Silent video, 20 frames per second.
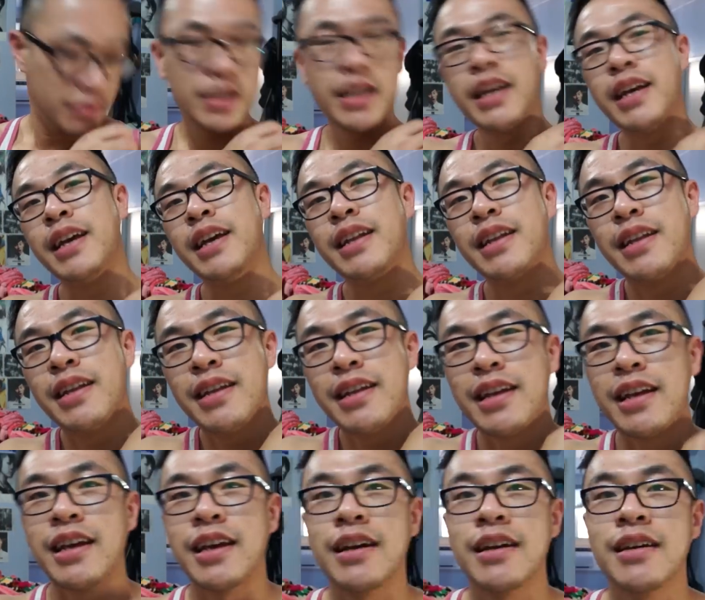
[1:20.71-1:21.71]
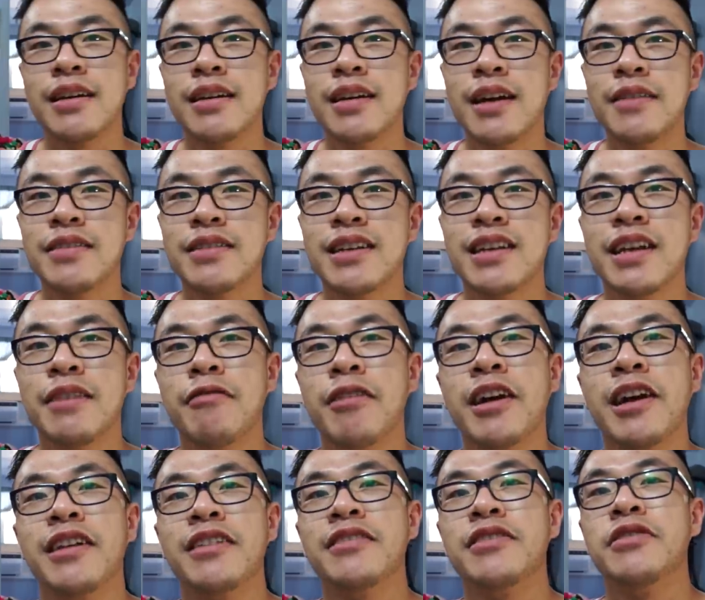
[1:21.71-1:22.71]
And yeah, I'm just gonna keep wearing
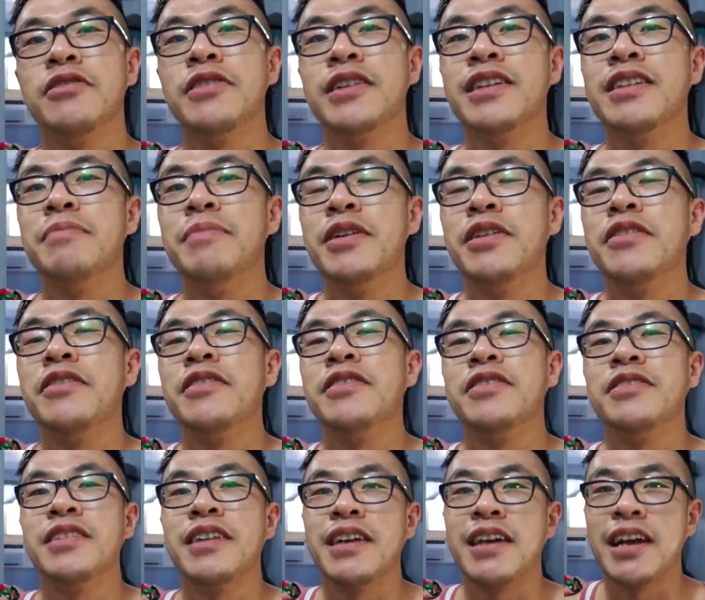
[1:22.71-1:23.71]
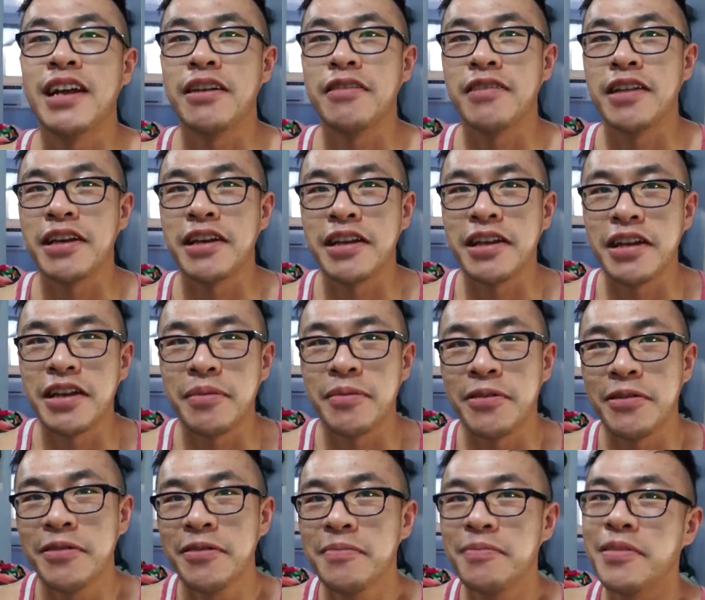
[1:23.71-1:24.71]
it until the hole gets bigger until like, I don't like it
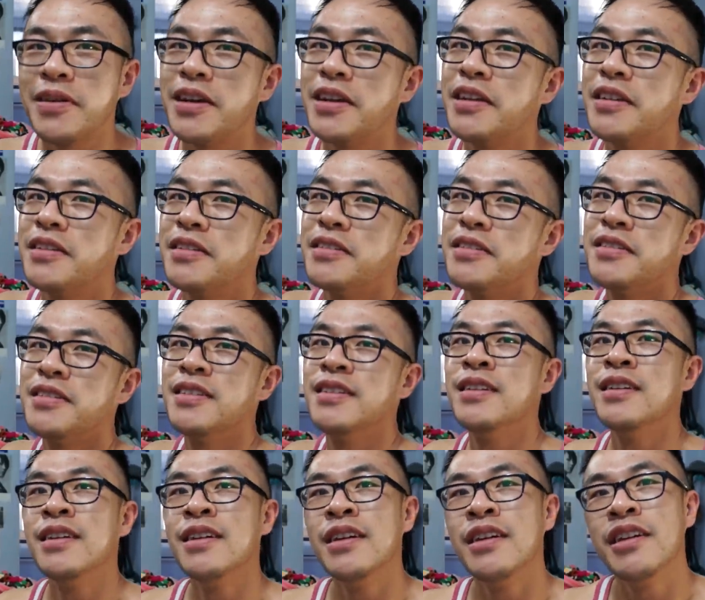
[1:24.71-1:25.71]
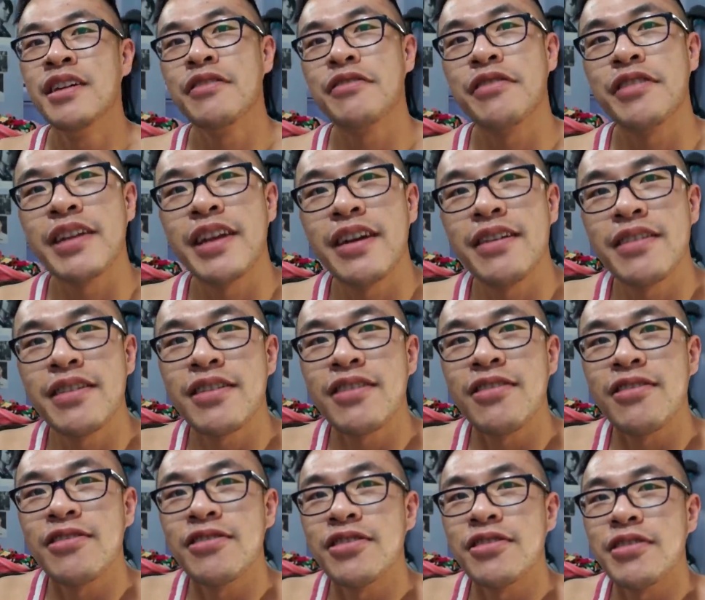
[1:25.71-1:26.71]
anymore. But for now, this
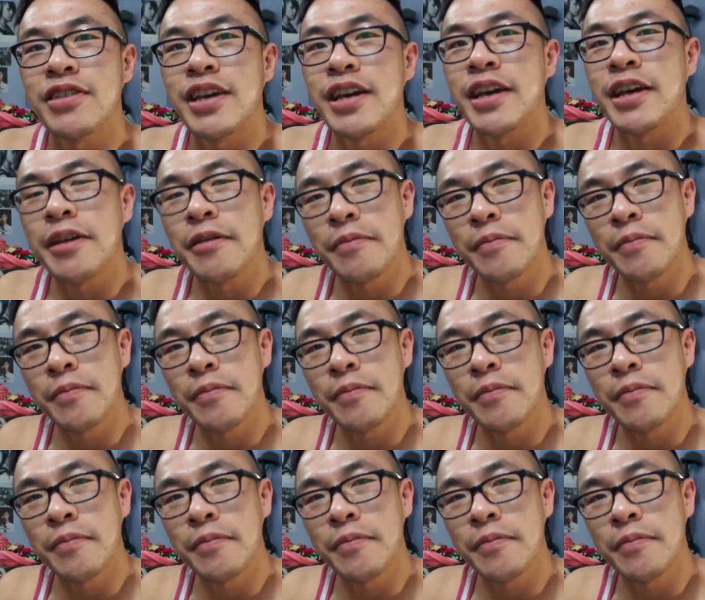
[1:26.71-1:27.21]
hole's okay.